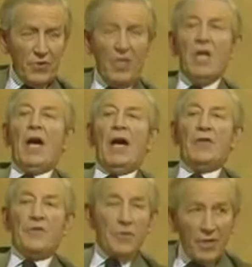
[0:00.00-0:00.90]
and to
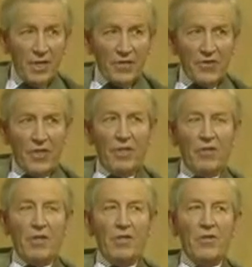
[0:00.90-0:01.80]
the extent that the
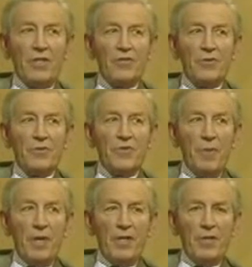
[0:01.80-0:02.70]
intellectuals depended
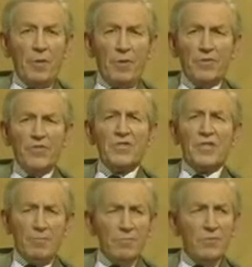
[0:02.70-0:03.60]
upon some
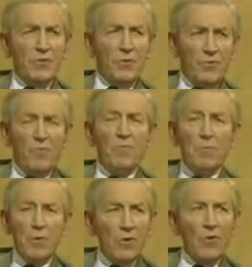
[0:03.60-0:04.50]
sort of more
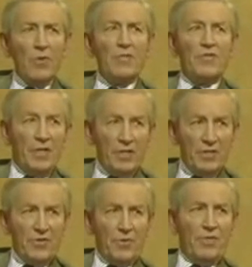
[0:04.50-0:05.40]
or less
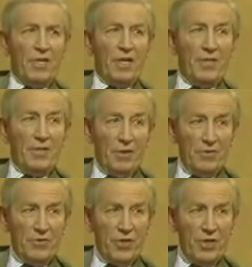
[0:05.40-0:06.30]
ill-assorted
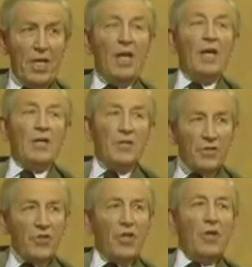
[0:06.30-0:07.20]
ideology, Nietzsche
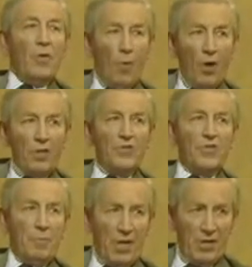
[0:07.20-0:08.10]
was
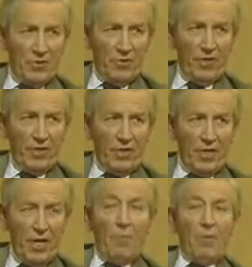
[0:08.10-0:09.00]
part of it.
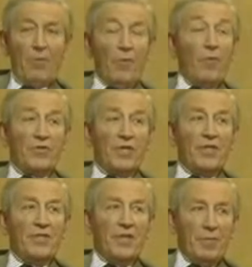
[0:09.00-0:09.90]
But of course, at the
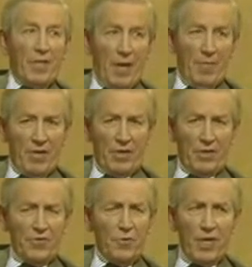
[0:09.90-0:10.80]
same time, I think it's to
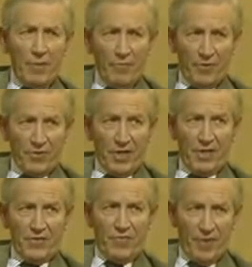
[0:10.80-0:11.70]
be emphasized
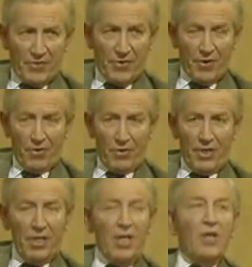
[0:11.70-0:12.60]
very strongly,
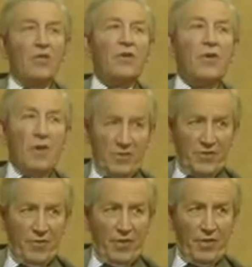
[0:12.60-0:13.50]
there are lots of
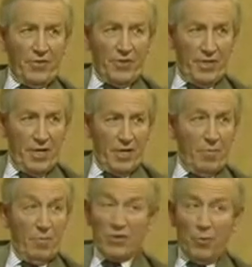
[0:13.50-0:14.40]
things in him, much
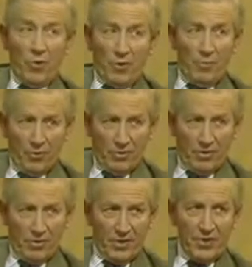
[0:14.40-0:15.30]
more important things
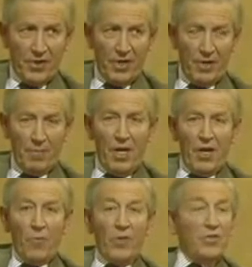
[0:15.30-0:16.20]
in him, which
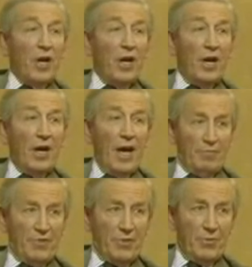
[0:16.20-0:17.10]
are
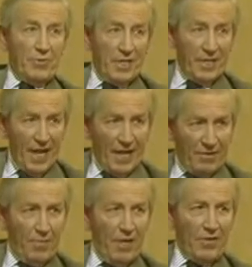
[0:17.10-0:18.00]
absolute anathema
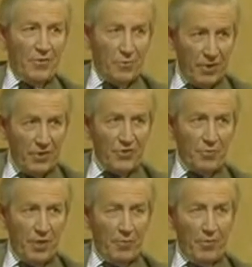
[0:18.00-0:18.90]
to these
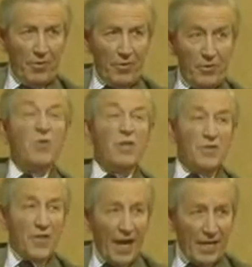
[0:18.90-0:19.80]
people, to these
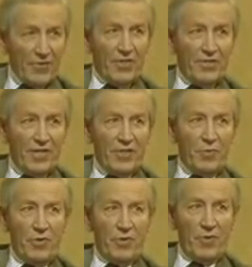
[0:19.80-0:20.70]
gangsters, let's put it quite